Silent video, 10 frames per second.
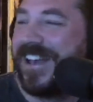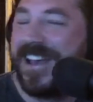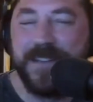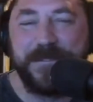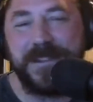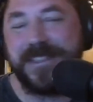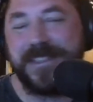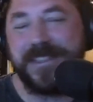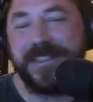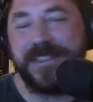Filthy
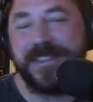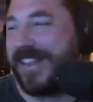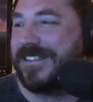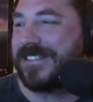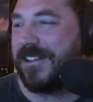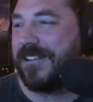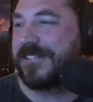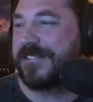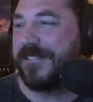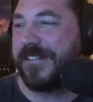Dan is
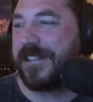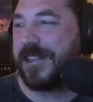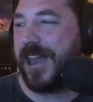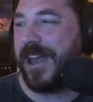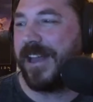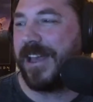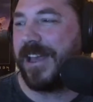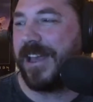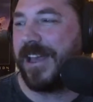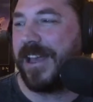also in the chat. Hey,
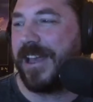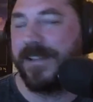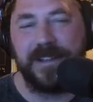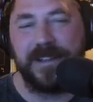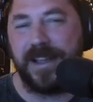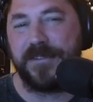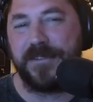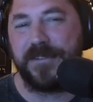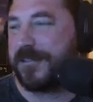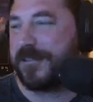man, never
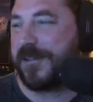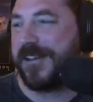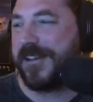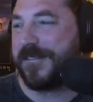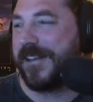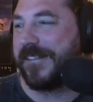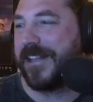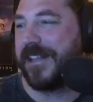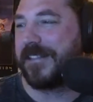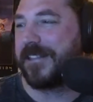trust a Giants fan.
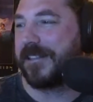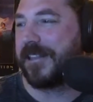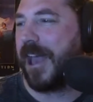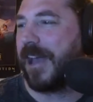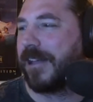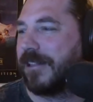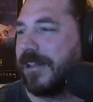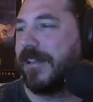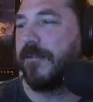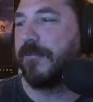That's
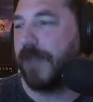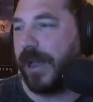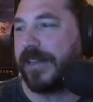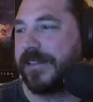exactly right.